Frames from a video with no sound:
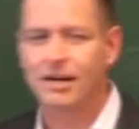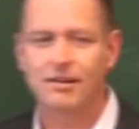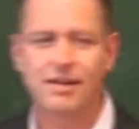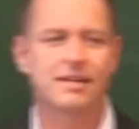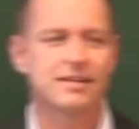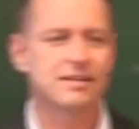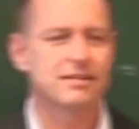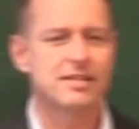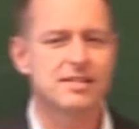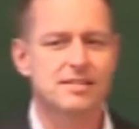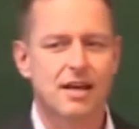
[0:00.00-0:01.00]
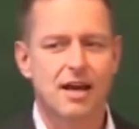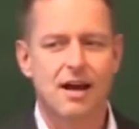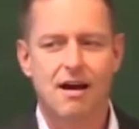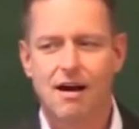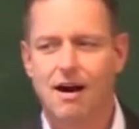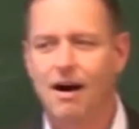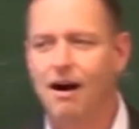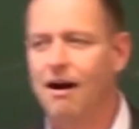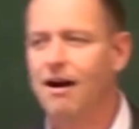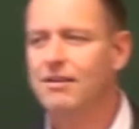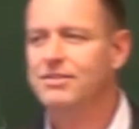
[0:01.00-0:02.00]
So the idea is,
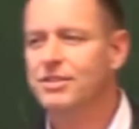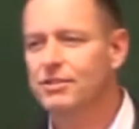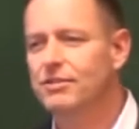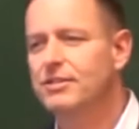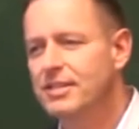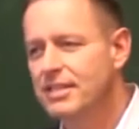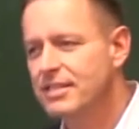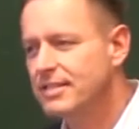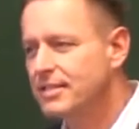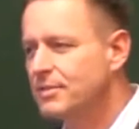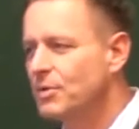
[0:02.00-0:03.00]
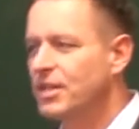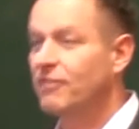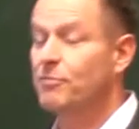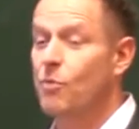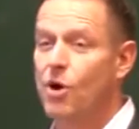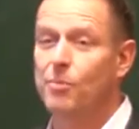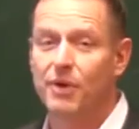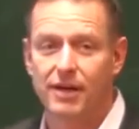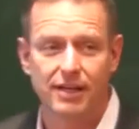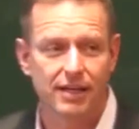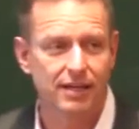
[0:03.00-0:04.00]
are students which have more
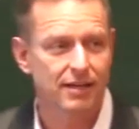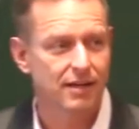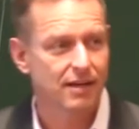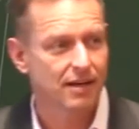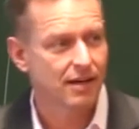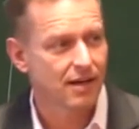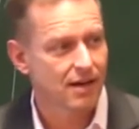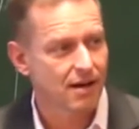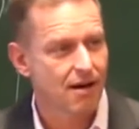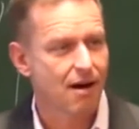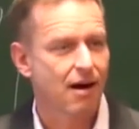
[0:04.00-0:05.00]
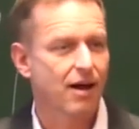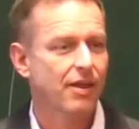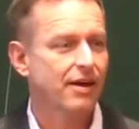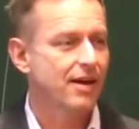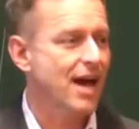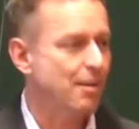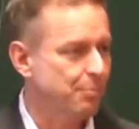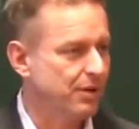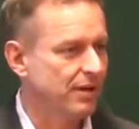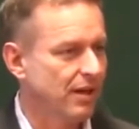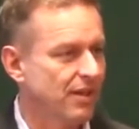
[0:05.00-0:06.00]
money, are they
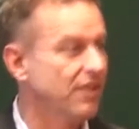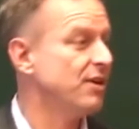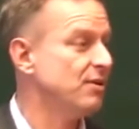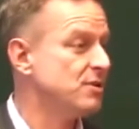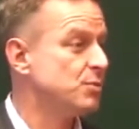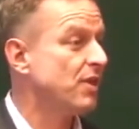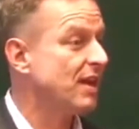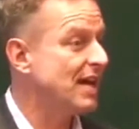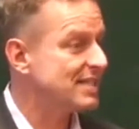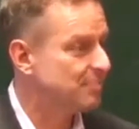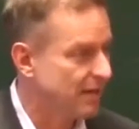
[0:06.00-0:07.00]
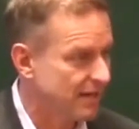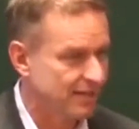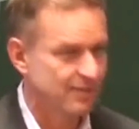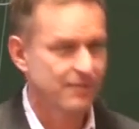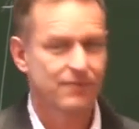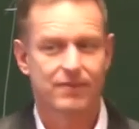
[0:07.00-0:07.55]
happier than those with less money?